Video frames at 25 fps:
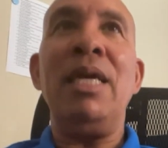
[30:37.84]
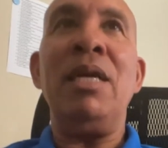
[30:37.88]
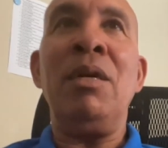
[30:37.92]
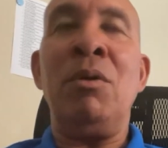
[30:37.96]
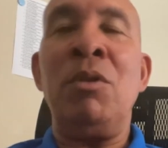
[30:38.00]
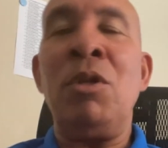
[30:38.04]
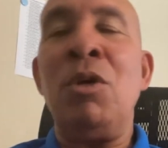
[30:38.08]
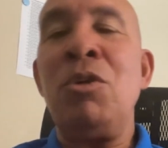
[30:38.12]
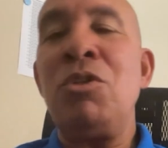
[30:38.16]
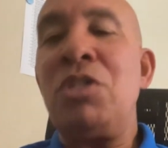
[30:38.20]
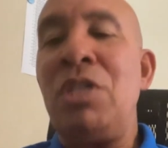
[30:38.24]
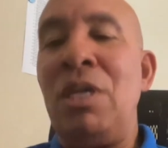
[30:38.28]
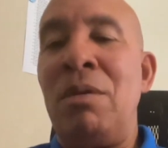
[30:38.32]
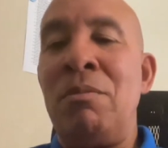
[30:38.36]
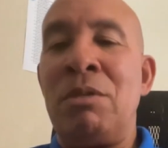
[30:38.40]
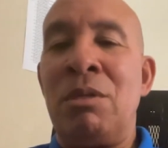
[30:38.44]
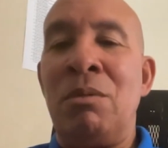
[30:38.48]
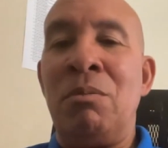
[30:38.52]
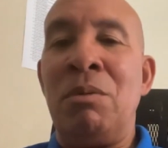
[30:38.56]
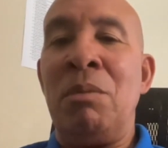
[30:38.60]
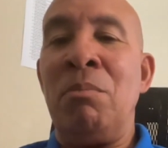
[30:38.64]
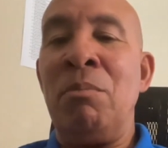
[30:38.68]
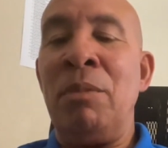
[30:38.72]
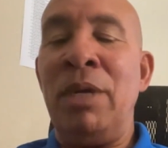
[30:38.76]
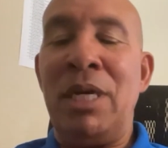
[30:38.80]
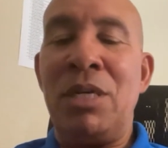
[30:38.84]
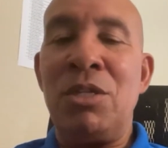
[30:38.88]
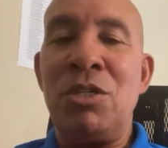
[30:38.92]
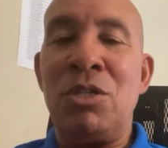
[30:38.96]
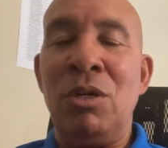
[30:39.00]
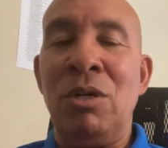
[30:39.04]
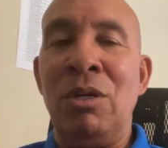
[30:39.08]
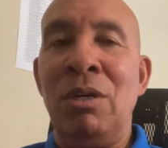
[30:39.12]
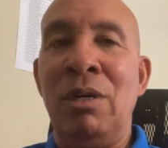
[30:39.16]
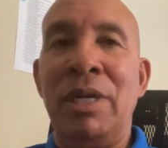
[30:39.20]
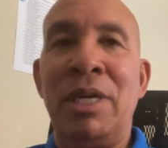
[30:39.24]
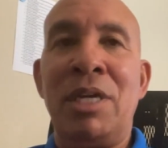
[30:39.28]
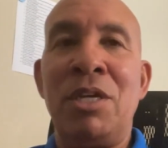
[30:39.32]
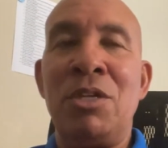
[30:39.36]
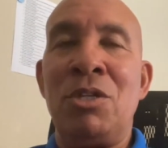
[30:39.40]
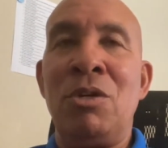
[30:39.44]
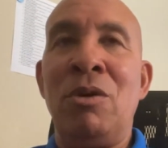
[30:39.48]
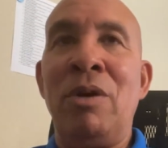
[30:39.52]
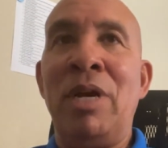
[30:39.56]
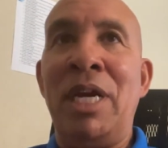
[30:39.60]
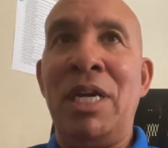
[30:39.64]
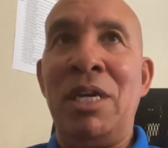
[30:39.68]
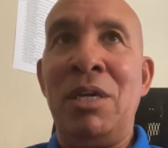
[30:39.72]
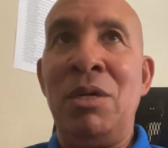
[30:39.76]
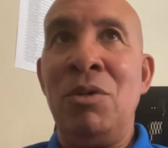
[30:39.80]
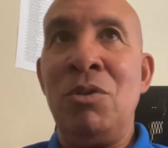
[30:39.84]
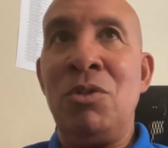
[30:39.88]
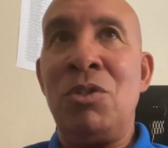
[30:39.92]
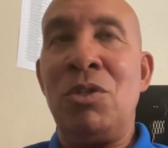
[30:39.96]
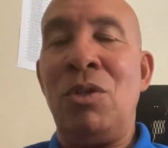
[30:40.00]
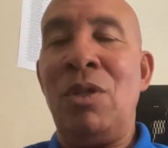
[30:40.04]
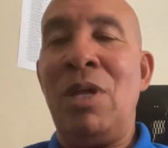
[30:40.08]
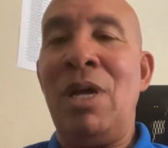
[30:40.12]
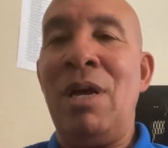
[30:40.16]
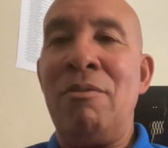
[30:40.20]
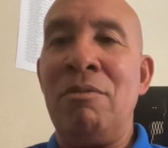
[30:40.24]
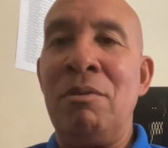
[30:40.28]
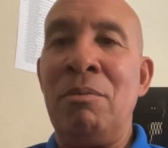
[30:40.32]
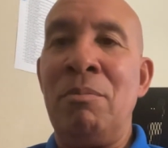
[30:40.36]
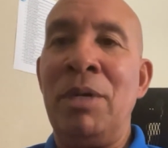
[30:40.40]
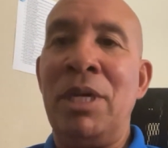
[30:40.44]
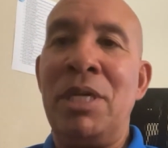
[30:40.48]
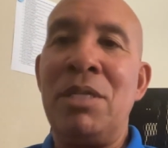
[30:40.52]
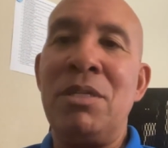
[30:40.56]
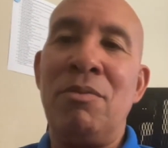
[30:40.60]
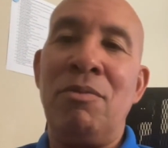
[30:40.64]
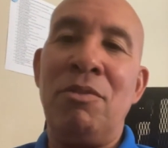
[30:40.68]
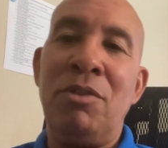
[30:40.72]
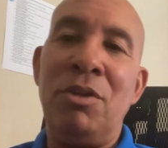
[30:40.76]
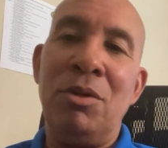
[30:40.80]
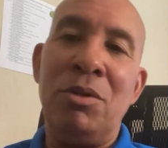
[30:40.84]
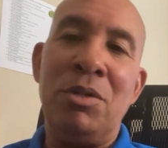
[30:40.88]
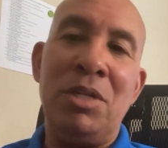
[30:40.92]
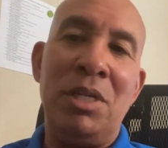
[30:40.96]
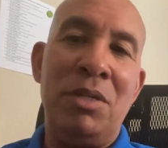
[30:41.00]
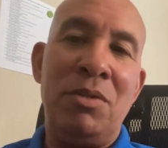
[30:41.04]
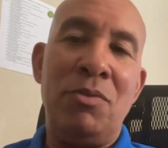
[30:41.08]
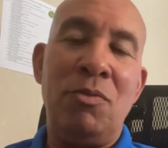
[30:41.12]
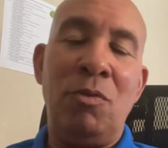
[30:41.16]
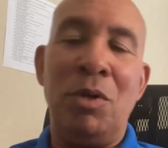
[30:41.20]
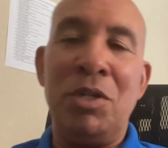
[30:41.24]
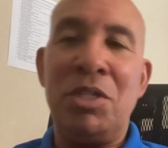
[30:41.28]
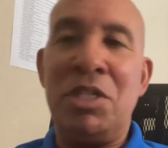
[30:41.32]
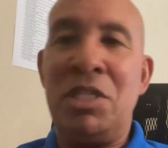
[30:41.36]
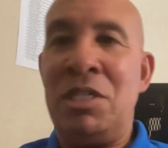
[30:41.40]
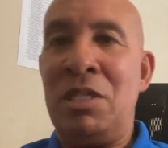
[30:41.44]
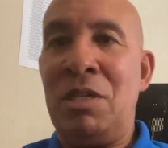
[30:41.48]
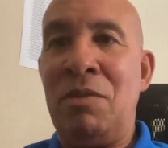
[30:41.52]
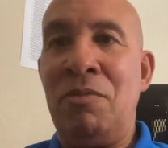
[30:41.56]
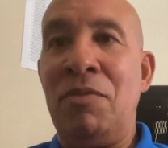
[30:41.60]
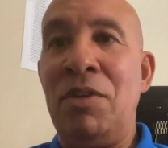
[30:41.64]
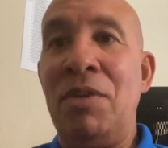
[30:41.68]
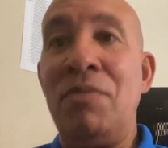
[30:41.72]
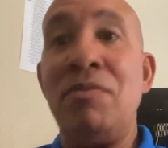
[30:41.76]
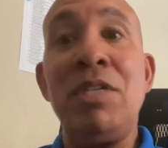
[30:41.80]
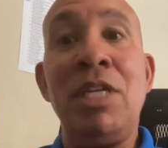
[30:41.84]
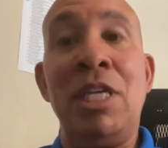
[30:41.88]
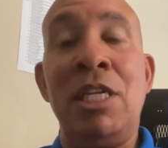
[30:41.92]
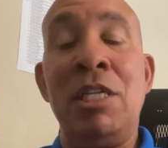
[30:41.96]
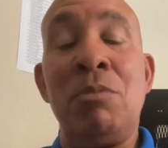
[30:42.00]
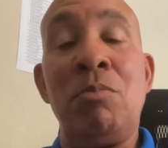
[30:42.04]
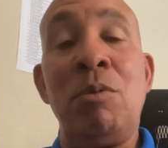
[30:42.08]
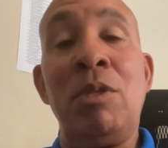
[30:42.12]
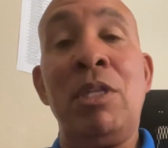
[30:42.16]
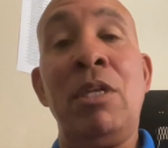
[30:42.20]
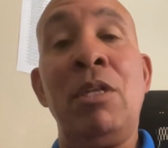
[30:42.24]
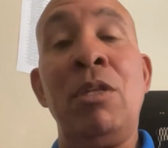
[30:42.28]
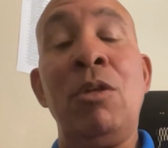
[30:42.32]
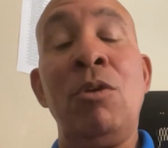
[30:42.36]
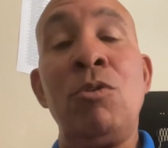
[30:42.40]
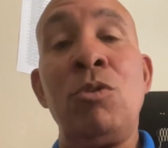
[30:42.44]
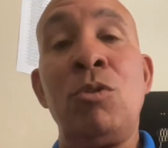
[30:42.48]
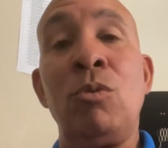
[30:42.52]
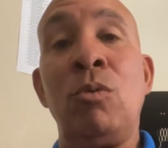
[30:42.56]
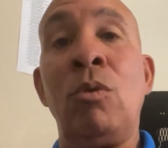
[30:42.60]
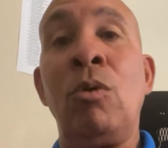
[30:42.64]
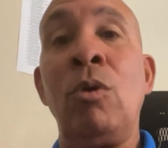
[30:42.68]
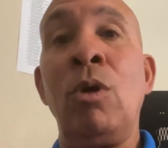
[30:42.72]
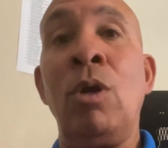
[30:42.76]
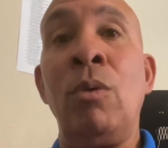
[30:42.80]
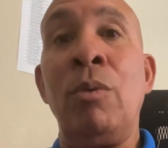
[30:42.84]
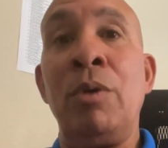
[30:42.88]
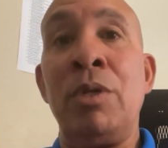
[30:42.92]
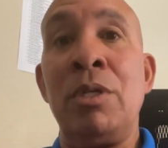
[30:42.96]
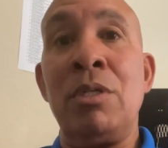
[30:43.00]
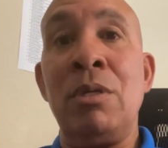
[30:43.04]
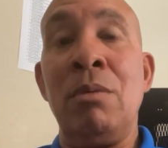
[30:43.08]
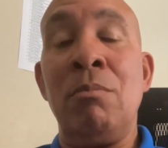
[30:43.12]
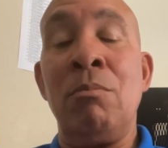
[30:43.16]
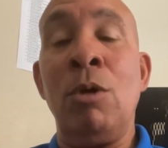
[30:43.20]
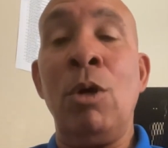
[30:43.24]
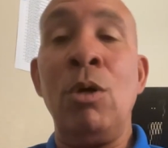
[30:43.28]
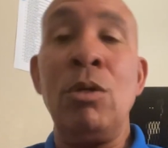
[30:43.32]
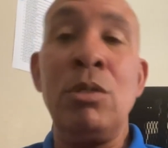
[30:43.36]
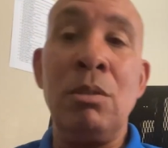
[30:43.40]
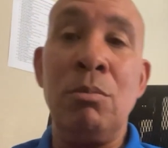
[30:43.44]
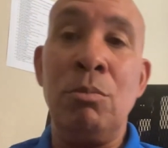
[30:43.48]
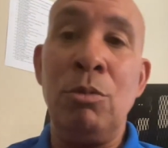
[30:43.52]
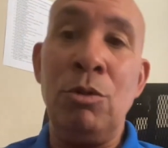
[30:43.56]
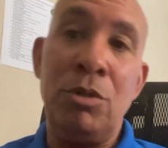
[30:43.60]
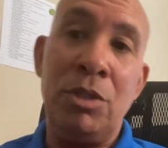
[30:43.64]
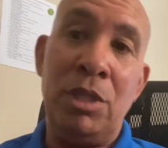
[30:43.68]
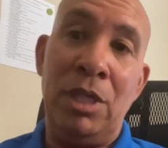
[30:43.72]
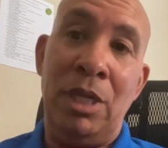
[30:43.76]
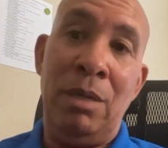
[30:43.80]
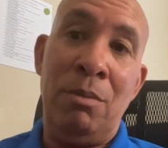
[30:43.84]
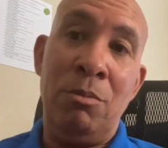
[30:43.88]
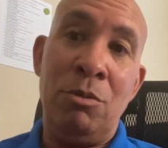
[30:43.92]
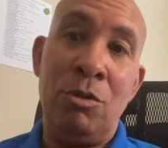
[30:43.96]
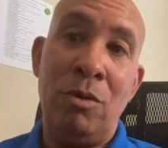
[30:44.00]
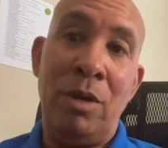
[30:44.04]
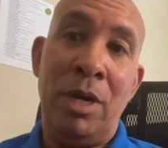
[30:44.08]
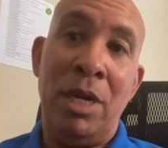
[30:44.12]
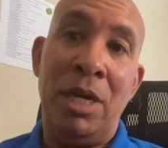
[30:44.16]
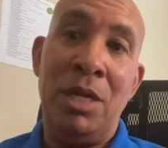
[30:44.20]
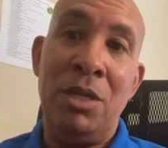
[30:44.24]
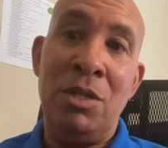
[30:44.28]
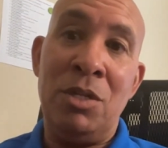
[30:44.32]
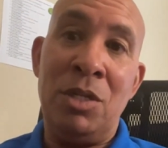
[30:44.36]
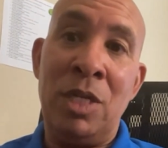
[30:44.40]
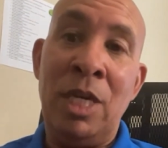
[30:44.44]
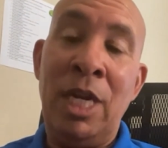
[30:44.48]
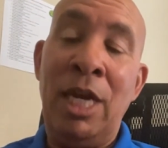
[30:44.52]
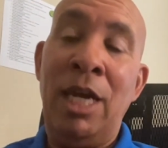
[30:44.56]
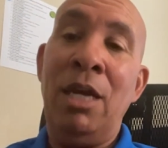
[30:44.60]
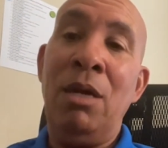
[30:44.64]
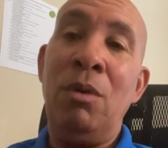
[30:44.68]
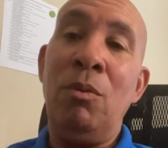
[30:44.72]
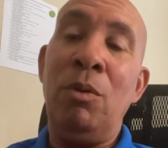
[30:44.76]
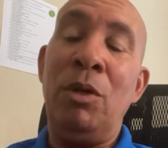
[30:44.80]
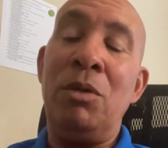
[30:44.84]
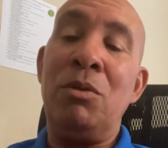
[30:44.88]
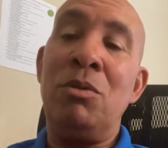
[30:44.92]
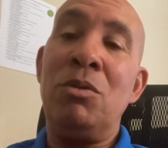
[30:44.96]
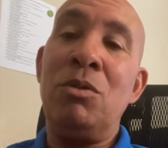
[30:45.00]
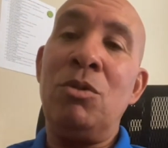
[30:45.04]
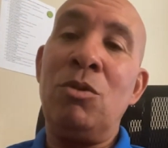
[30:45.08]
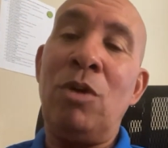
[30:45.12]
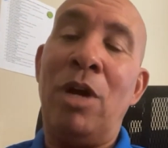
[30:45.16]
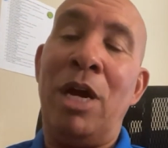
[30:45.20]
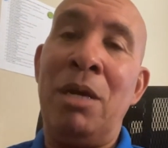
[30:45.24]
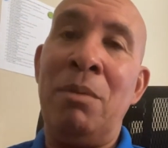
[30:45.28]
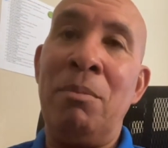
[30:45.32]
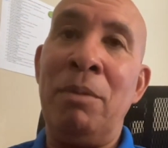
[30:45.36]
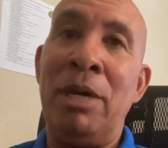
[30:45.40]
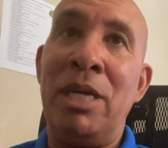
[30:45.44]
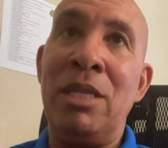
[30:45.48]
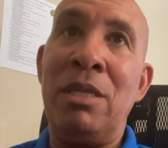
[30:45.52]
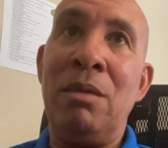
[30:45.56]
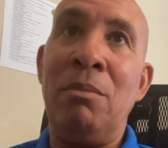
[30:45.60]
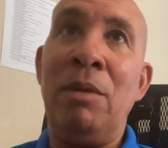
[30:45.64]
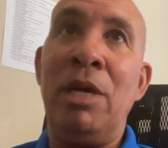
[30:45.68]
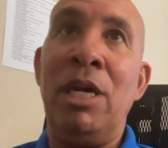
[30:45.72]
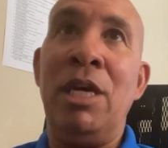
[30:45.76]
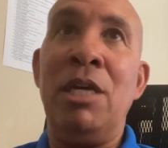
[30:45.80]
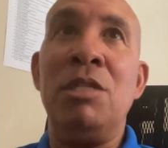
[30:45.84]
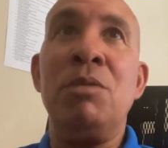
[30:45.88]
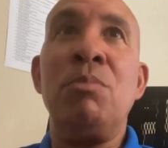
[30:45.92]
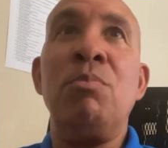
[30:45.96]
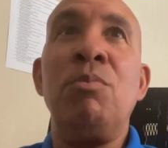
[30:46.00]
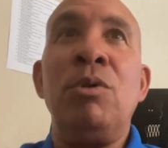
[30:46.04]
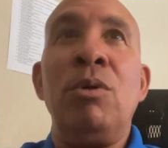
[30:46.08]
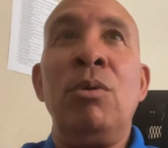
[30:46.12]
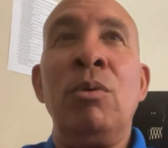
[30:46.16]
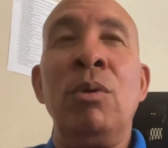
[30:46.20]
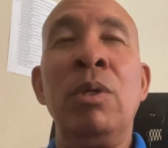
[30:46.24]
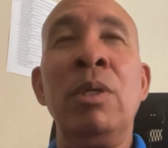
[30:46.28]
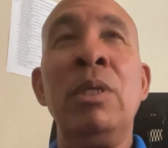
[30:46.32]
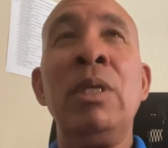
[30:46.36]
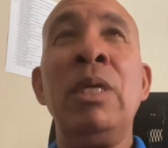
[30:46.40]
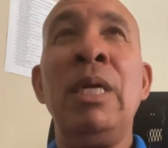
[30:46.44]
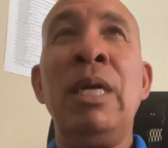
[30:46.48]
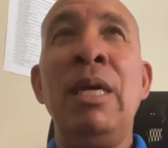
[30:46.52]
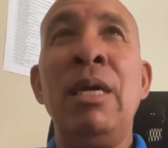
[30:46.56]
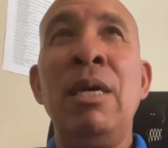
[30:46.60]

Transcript: those teams will be mixed early because they're 8U, so they'll have a mix of 13s, 14s, and 15s, but then those will grow into multiple teams, right, as we try to make them age pure.